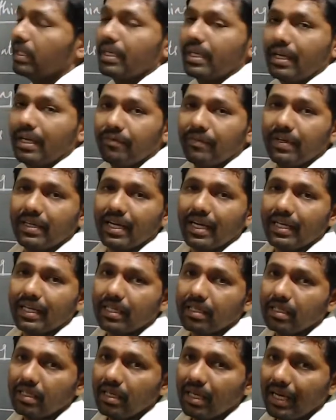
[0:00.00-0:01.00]
definite
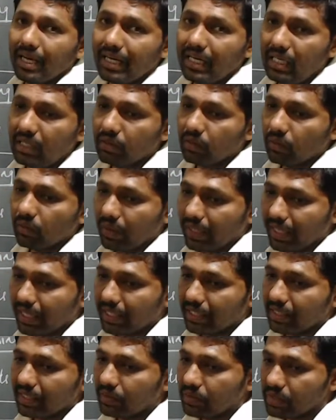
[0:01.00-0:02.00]
article and what
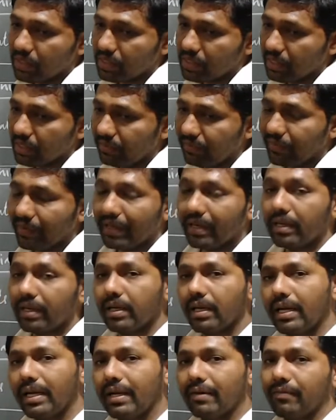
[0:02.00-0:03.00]
are the uses of
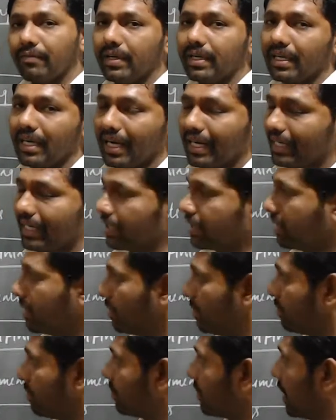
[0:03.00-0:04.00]
indefinite article,